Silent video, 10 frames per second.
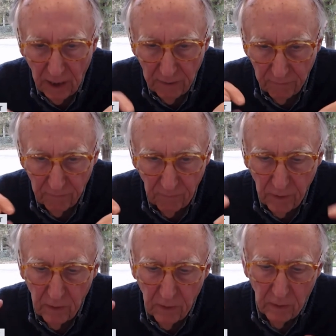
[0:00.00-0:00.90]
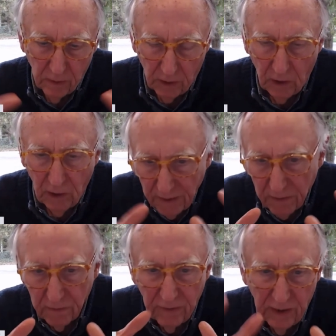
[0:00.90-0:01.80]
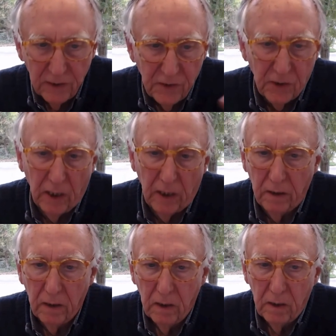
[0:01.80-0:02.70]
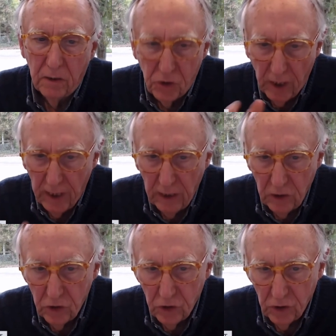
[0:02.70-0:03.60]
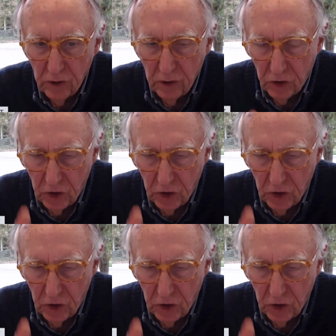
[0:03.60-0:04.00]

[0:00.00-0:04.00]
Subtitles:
kind of collective insight changed